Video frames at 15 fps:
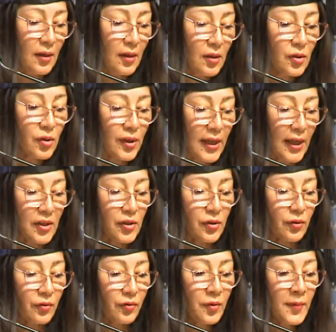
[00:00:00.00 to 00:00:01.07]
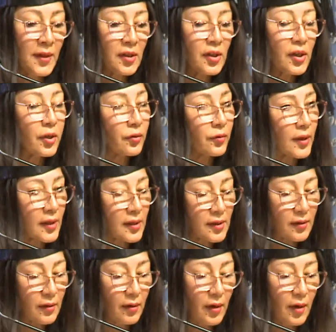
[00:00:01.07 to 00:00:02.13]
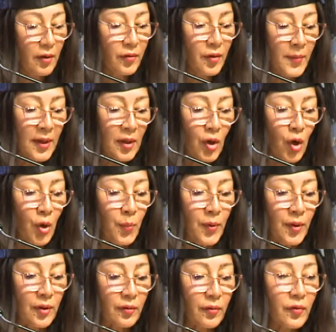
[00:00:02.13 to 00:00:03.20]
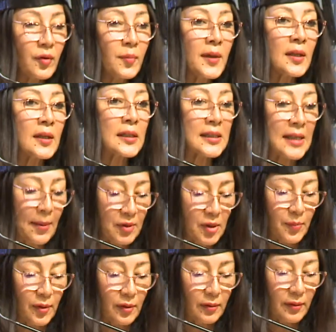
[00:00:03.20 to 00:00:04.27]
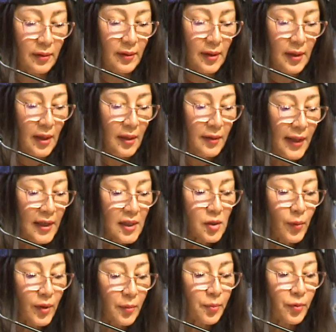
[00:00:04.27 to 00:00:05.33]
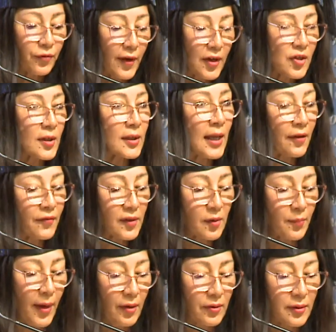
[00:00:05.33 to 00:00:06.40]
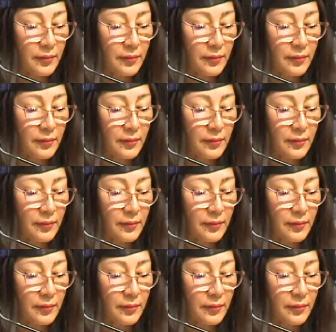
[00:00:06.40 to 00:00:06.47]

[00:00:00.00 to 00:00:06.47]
to get you. Remain curious, remain open, remain adaptable. That is what a professional life is about.